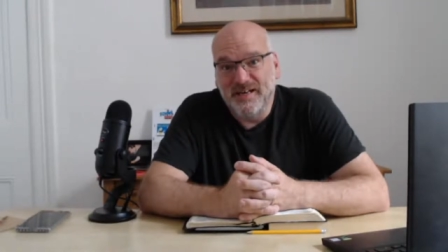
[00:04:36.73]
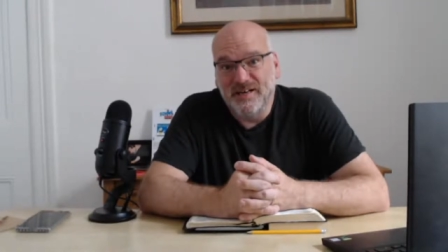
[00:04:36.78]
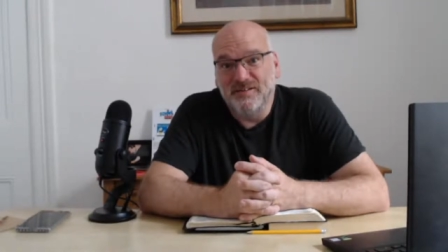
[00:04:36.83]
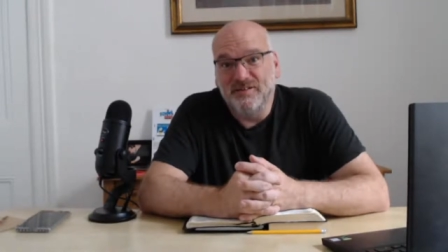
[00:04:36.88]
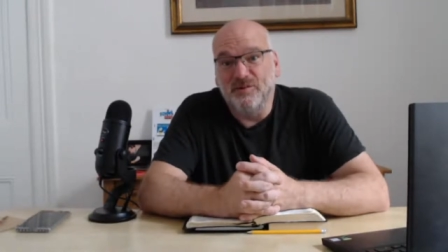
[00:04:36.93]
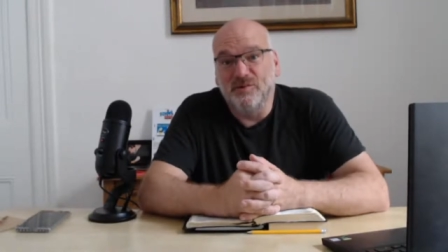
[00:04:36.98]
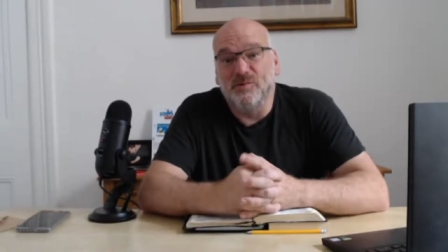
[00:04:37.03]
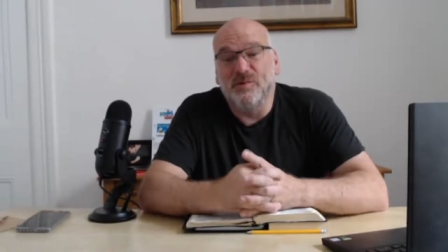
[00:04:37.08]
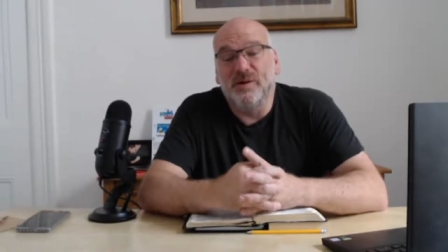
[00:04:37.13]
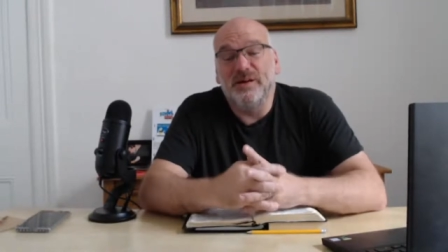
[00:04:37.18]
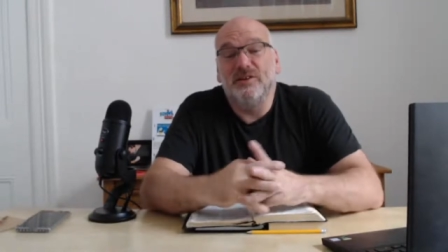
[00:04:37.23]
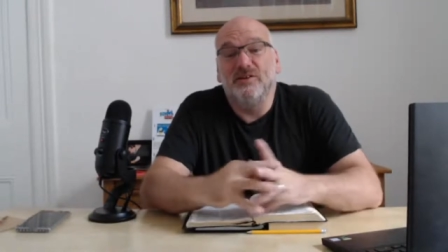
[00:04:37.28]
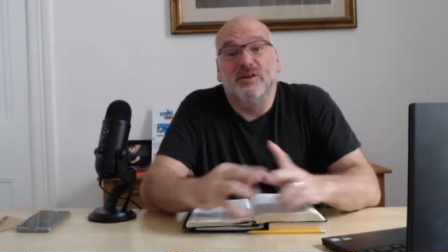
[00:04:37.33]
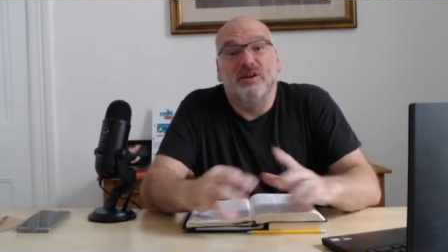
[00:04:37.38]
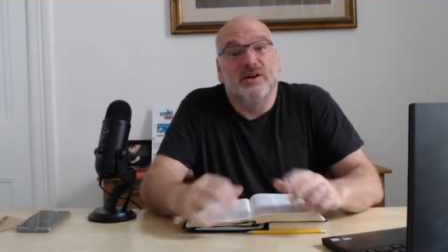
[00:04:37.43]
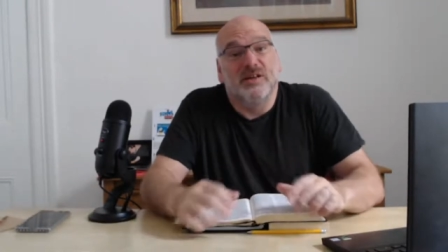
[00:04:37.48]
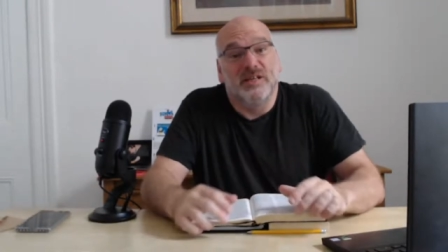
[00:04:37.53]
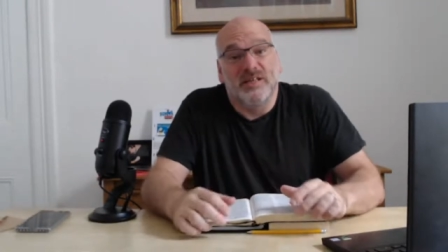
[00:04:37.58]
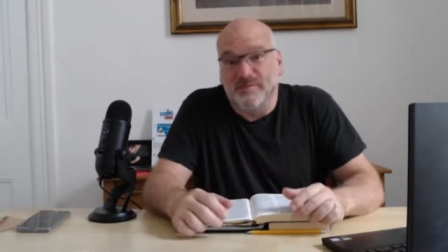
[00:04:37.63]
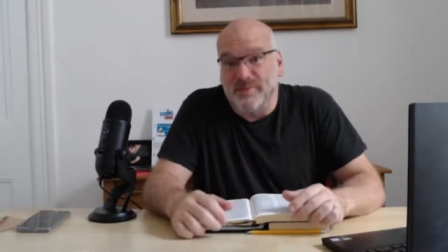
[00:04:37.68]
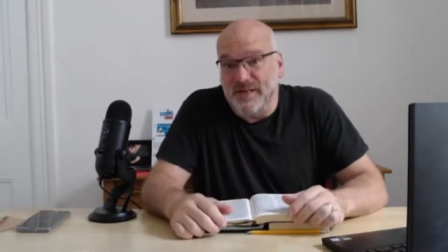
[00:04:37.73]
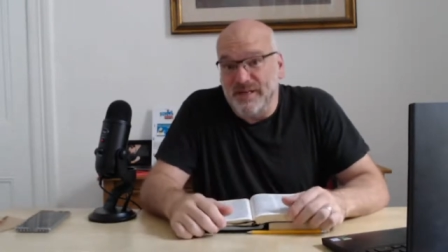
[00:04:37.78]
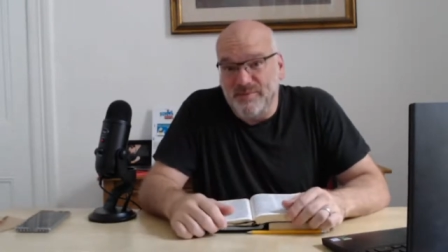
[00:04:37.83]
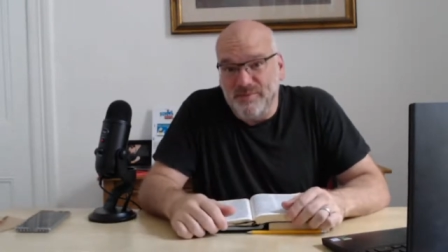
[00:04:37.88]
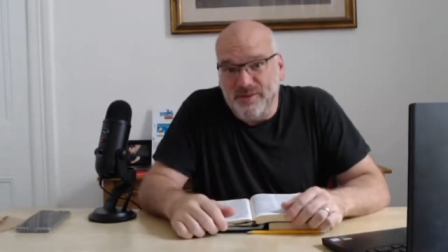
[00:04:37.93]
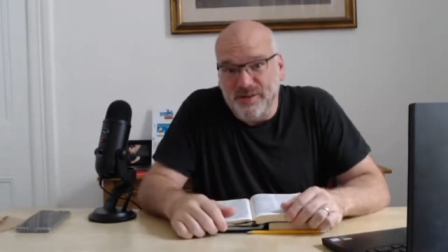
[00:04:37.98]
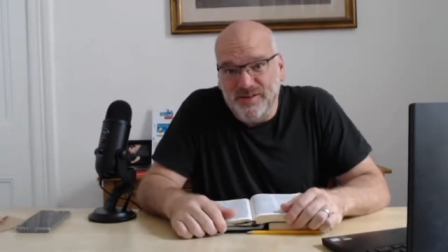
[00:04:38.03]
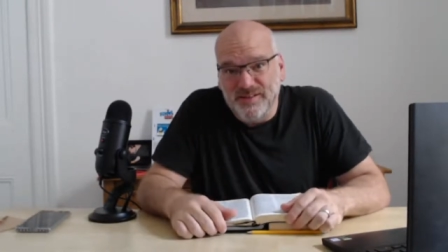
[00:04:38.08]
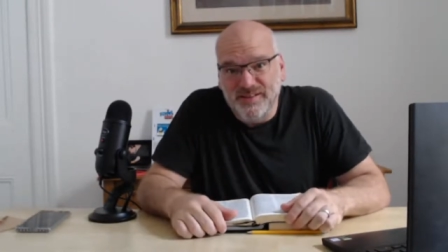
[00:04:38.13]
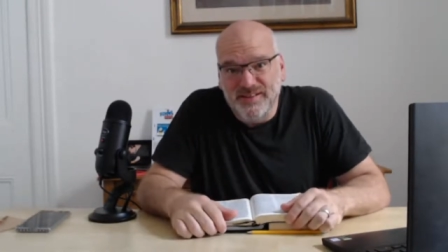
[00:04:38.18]
So when you look at the
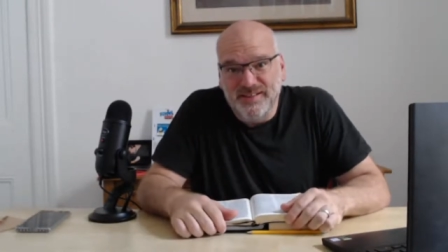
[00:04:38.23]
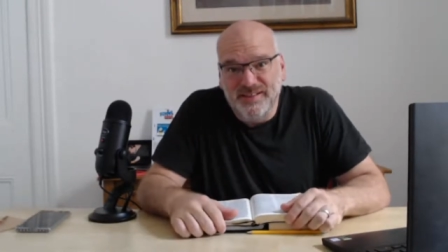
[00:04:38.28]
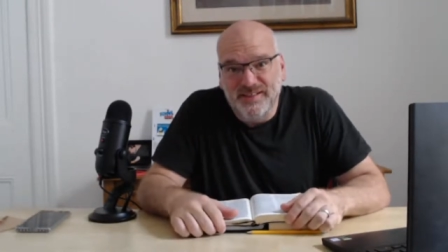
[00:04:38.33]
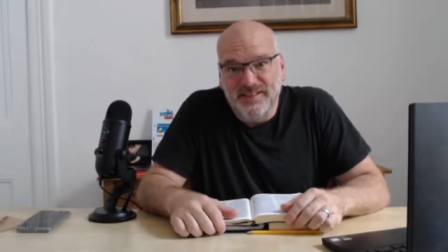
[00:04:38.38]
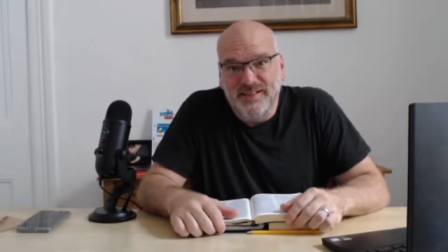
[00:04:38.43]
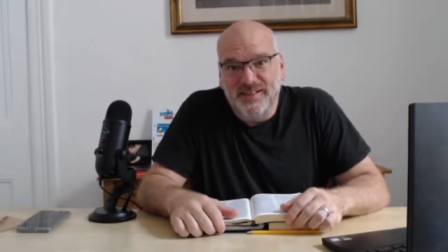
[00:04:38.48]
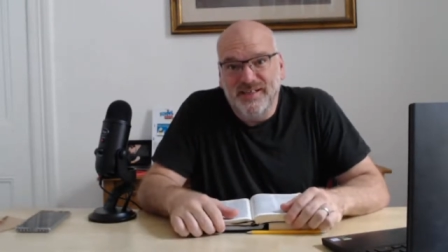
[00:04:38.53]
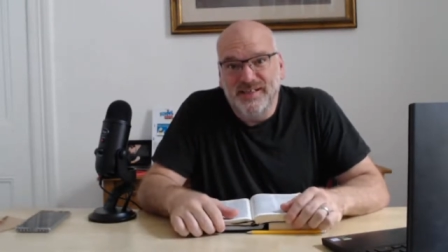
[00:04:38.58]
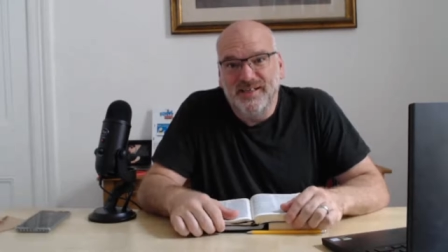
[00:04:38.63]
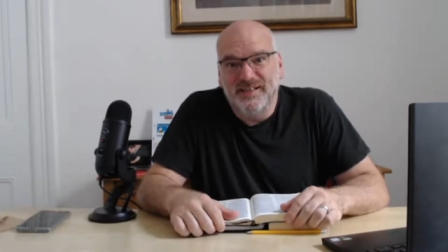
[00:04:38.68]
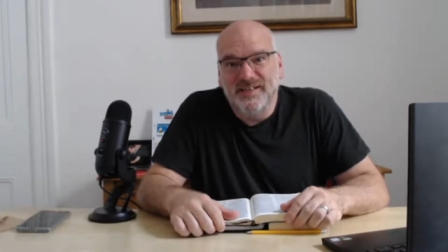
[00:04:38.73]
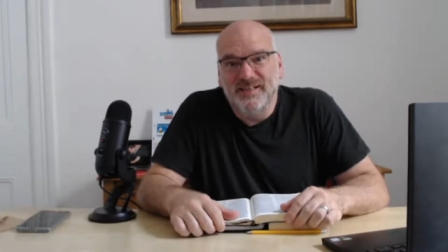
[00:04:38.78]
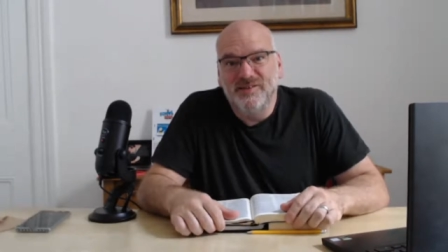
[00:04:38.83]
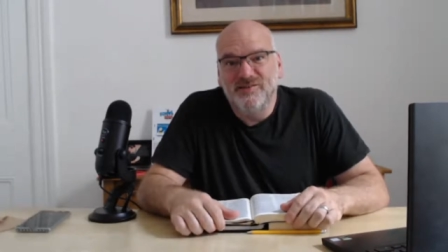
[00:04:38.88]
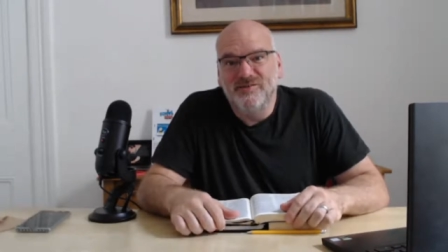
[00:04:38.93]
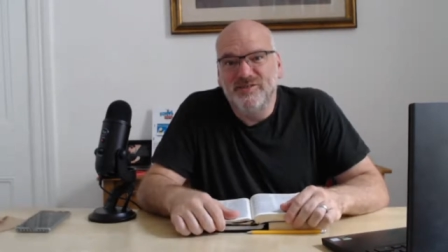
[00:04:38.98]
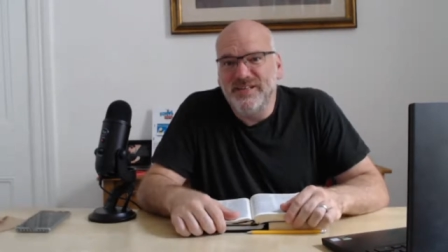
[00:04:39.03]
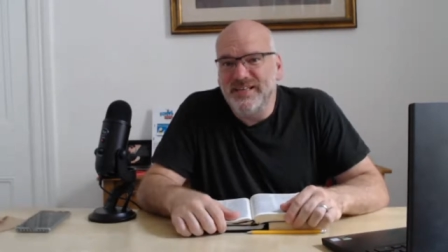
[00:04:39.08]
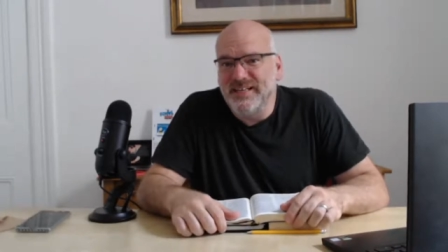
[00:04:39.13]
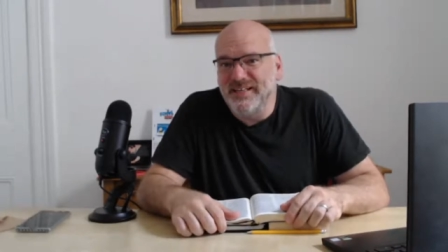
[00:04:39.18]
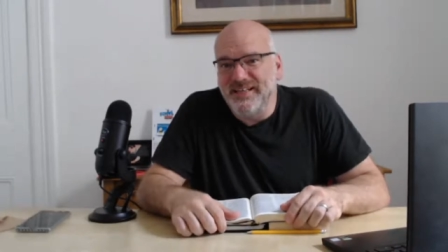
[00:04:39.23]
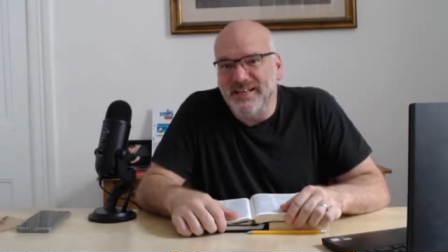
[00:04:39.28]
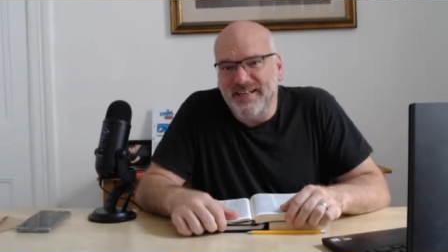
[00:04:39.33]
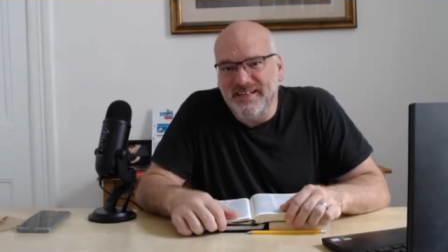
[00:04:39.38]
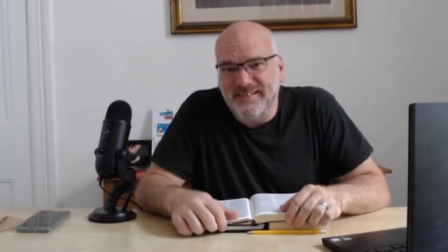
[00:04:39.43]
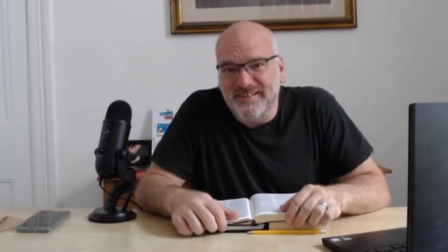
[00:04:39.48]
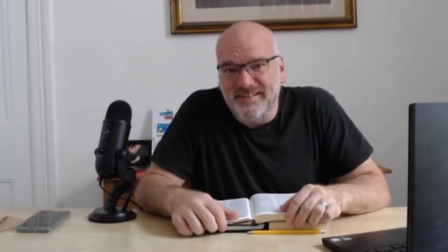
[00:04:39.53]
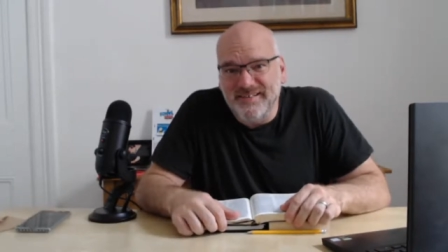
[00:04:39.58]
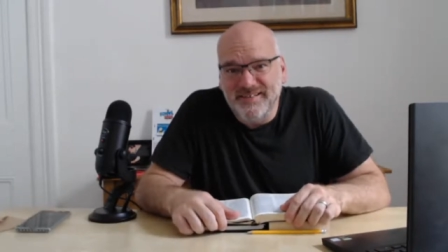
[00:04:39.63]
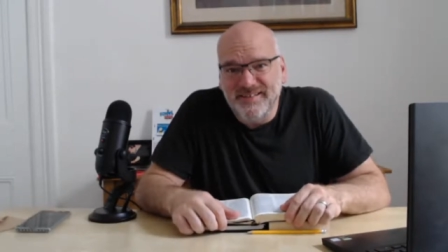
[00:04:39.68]
Bible, read
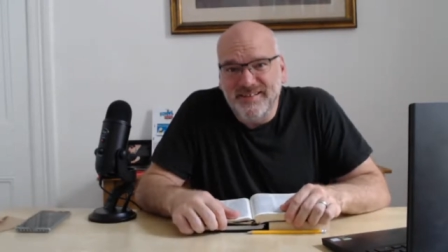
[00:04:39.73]
it